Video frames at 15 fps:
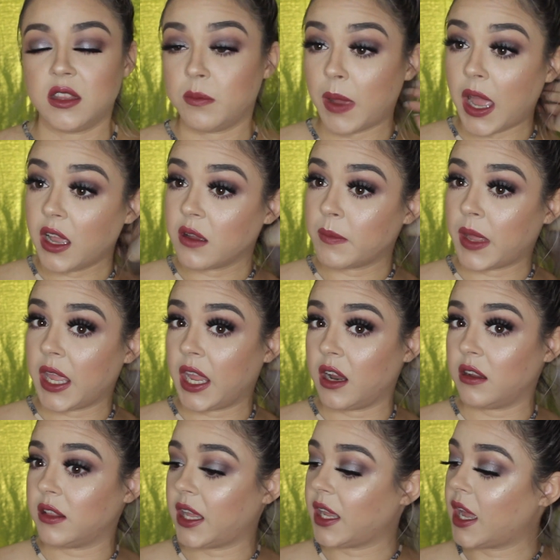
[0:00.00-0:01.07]
The back of my
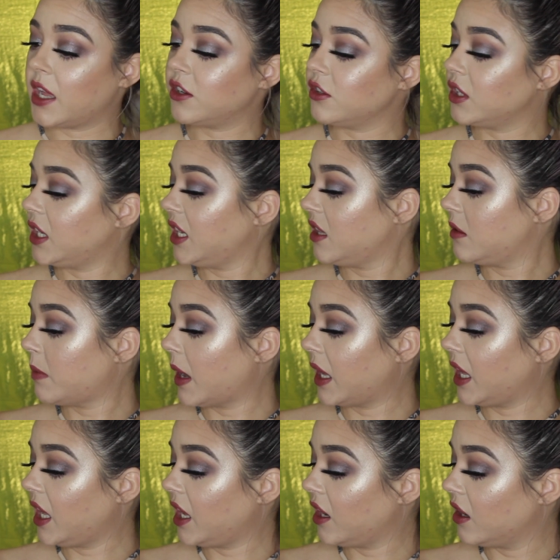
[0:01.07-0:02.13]
hair, like underneath
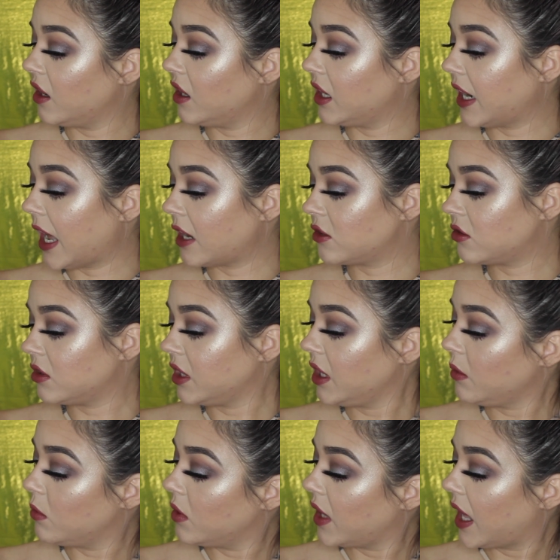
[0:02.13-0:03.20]
back here,
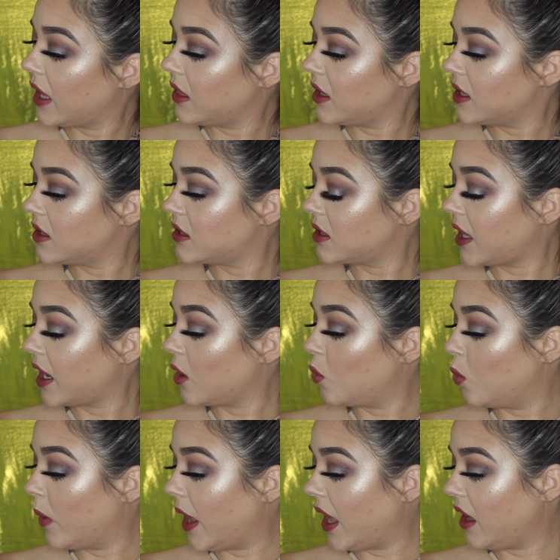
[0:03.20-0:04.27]
naturally will get this like
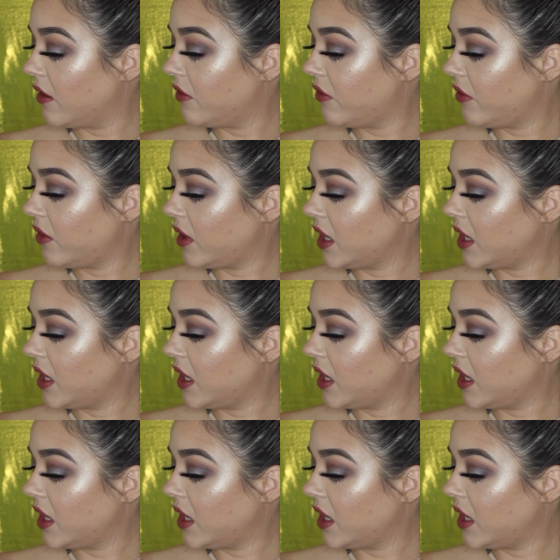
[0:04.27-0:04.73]
wave.